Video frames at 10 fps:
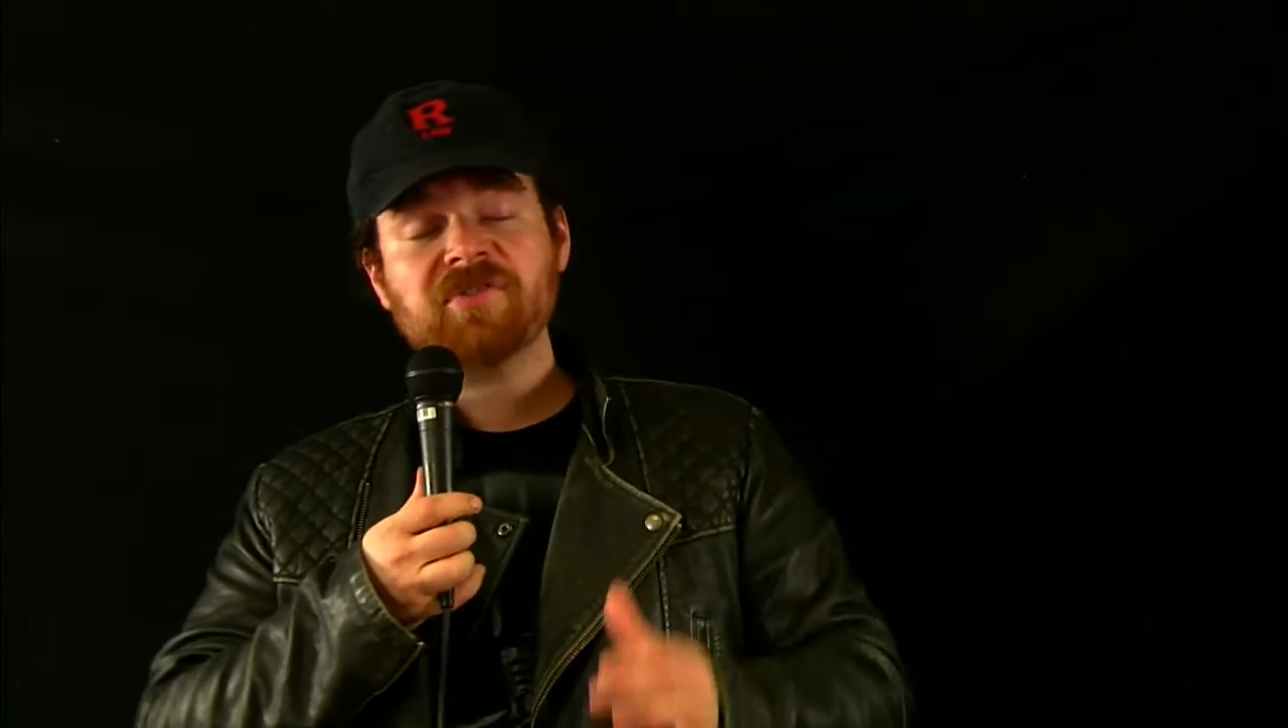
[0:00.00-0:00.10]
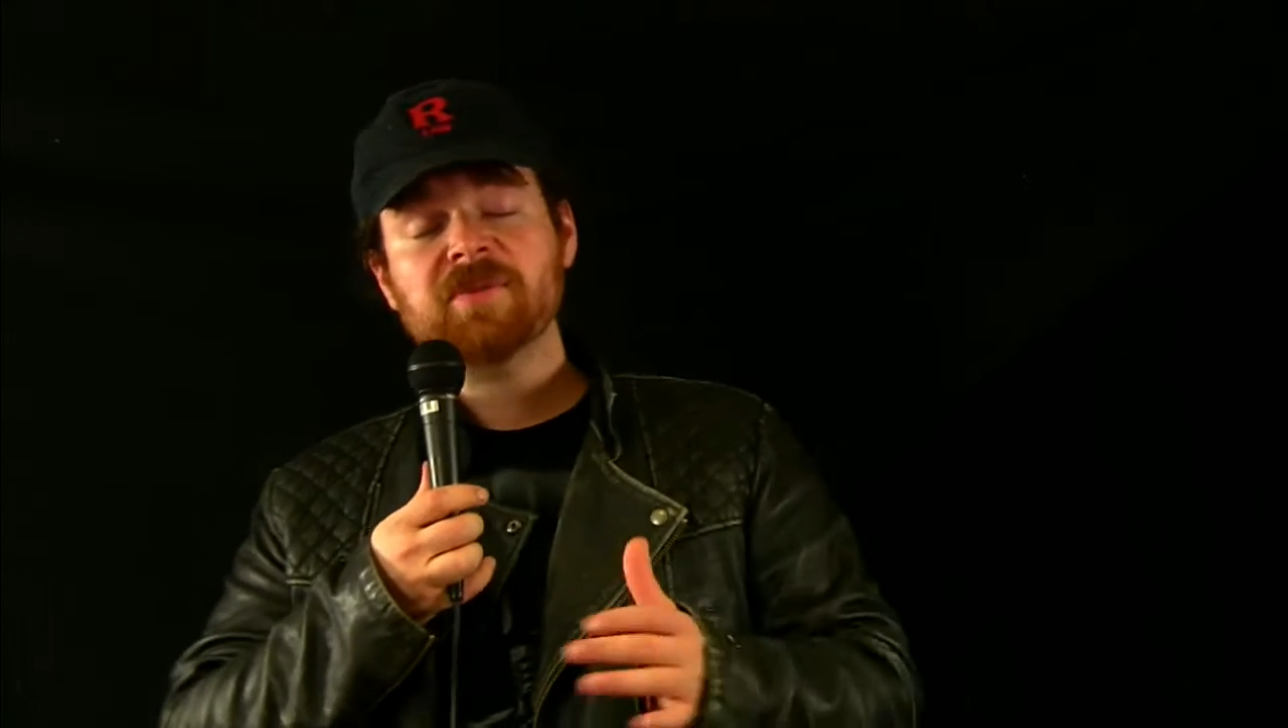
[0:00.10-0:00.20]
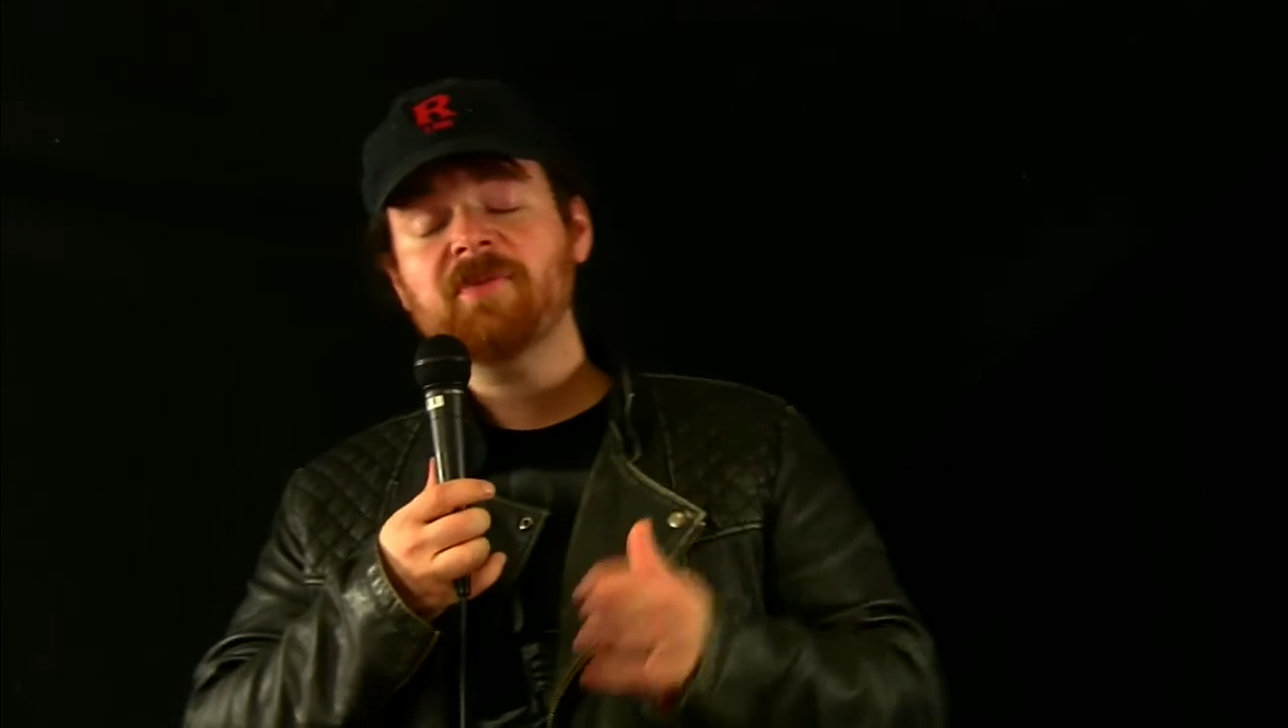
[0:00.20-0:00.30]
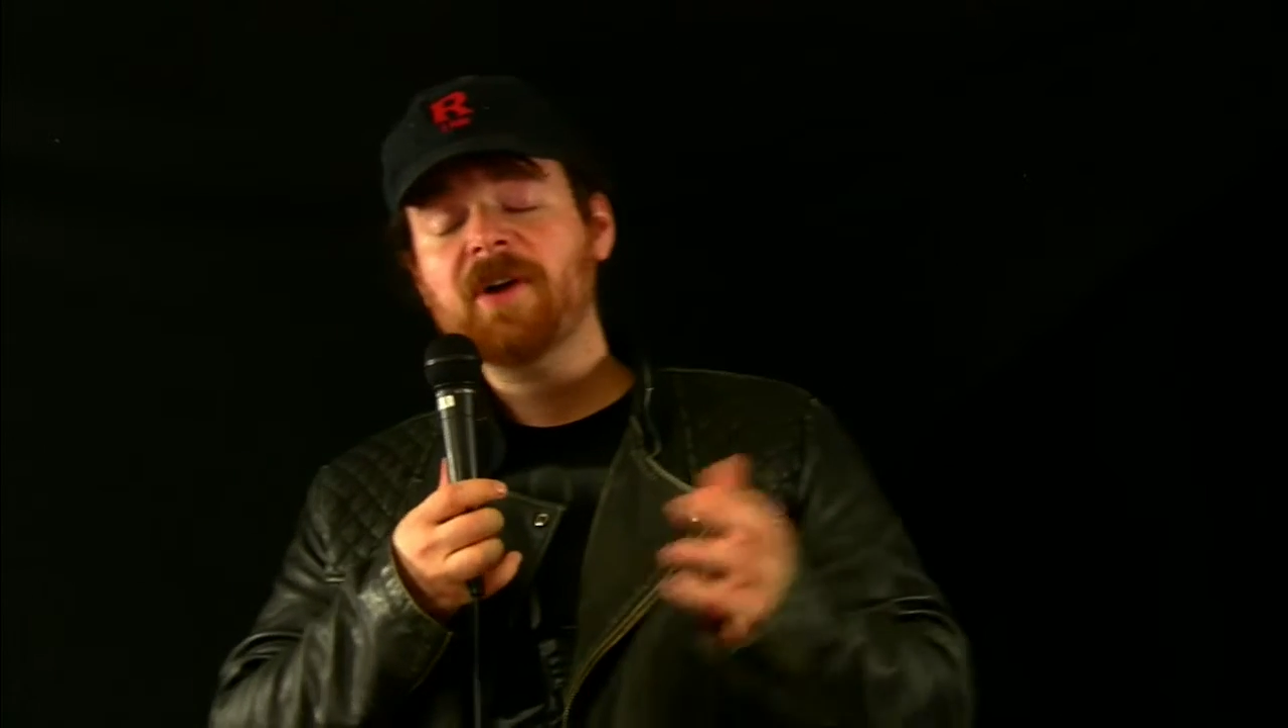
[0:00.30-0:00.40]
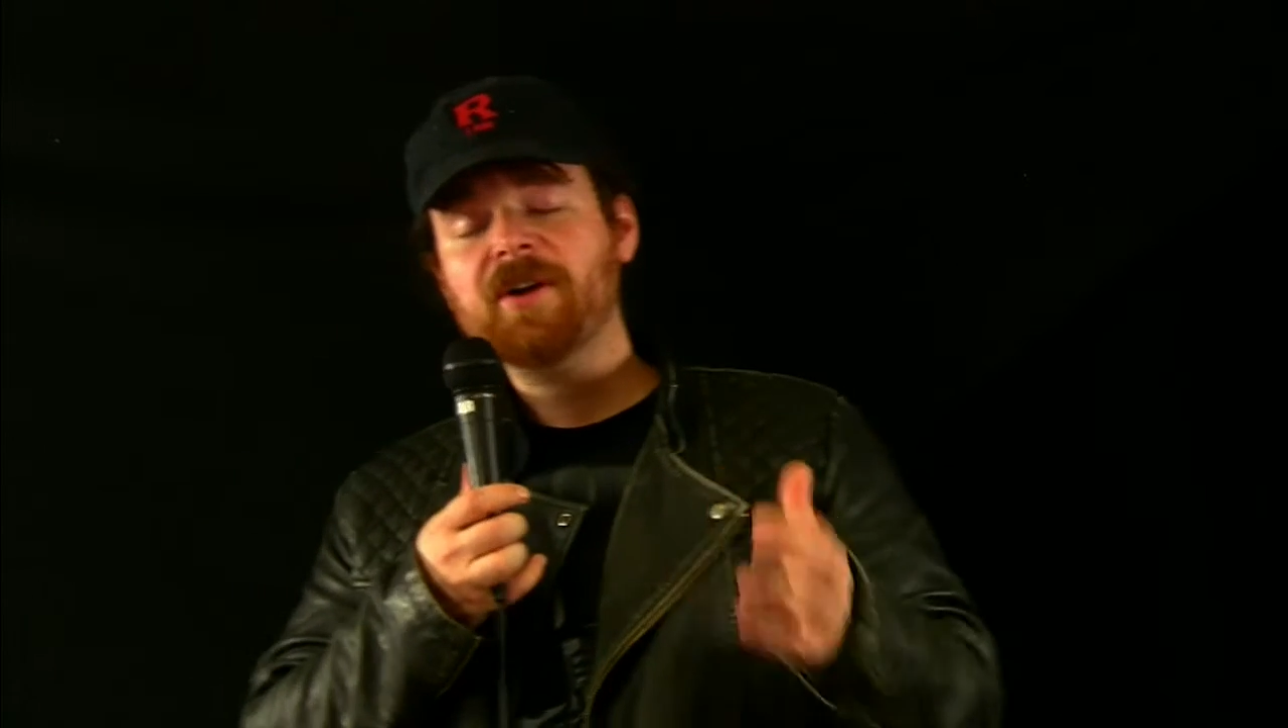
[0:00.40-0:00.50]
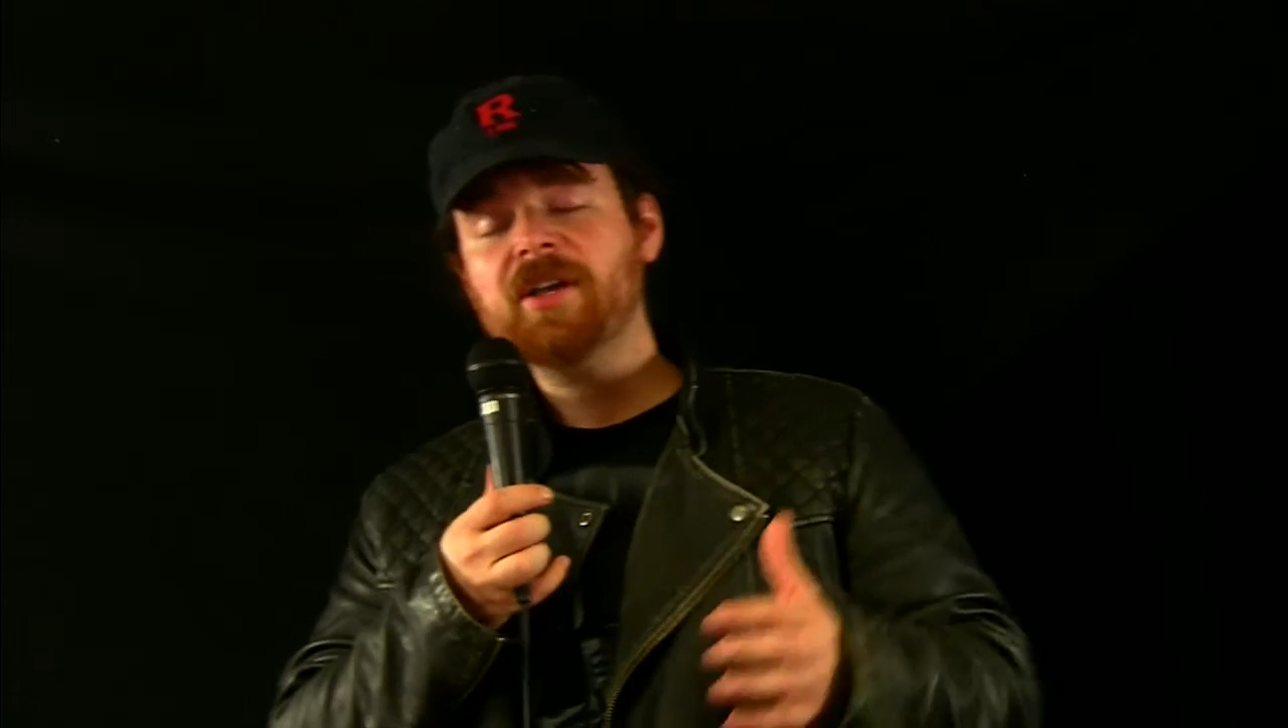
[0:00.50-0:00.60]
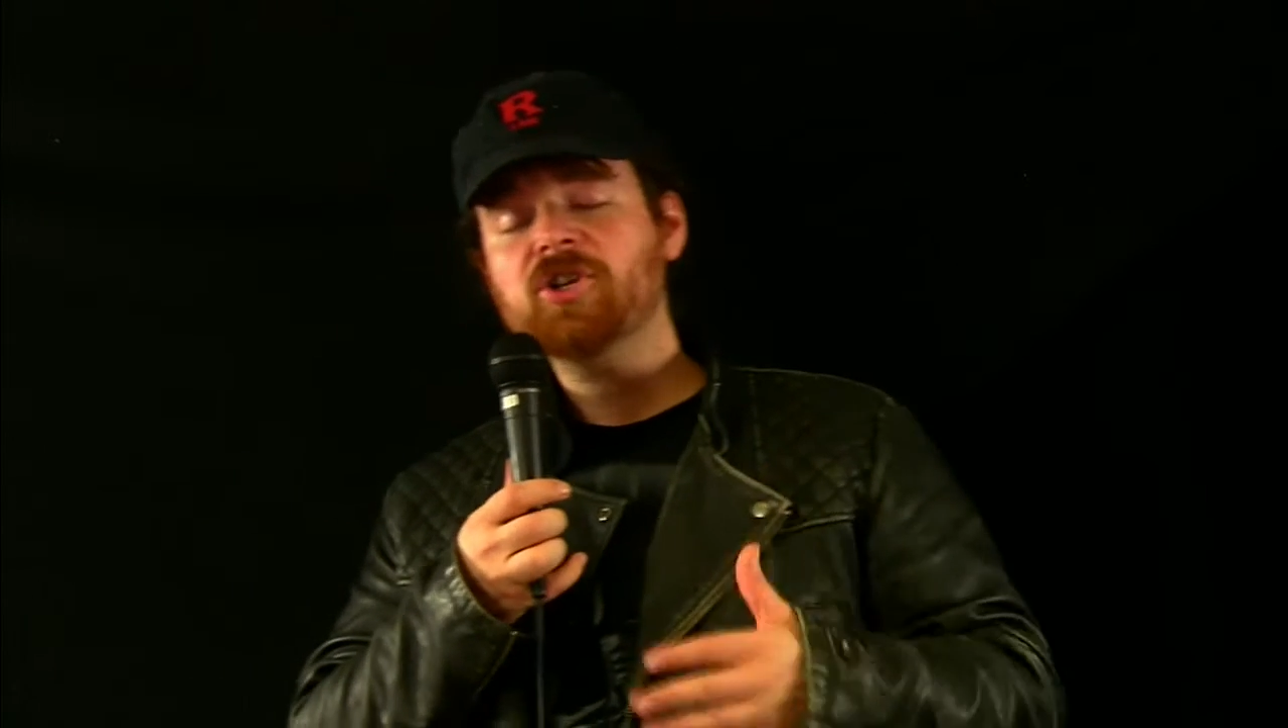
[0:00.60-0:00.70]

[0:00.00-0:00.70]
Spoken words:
some very